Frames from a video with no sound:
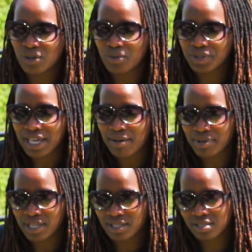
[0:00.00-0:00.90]
So with
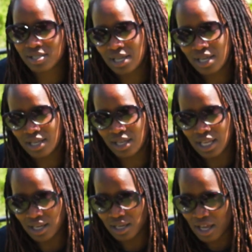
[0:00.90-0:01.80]
that being said,
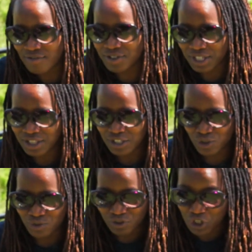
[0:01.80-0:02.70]
and everything
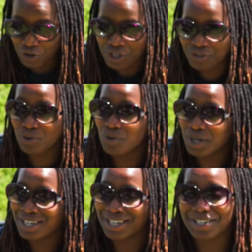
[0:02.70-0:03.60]
that you've journeyed
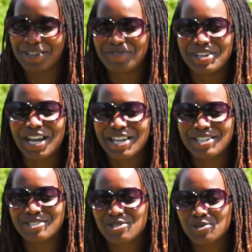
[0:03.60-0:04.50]
through and, and, and
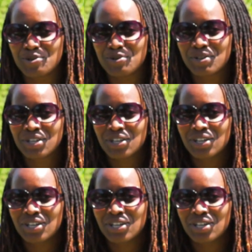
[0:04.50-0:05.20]
got into